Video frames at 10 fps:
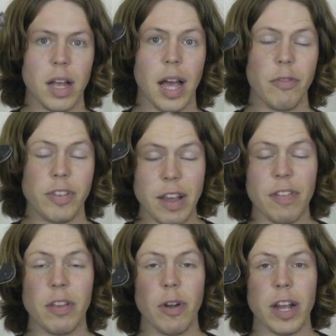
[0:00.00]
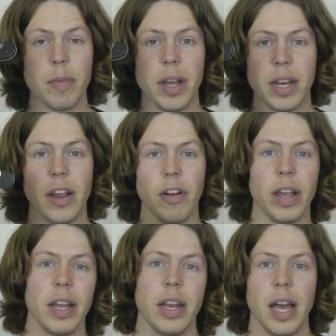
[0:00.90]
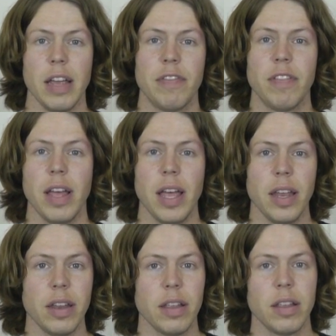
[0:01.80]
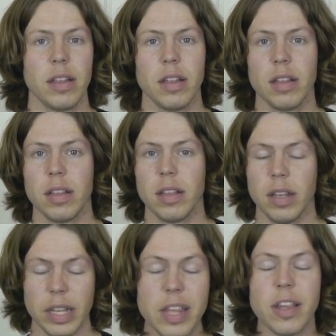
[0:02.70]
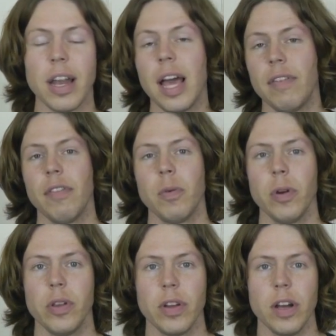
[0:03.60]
I definitely recommend carrying a knife and at least a knife everywhere you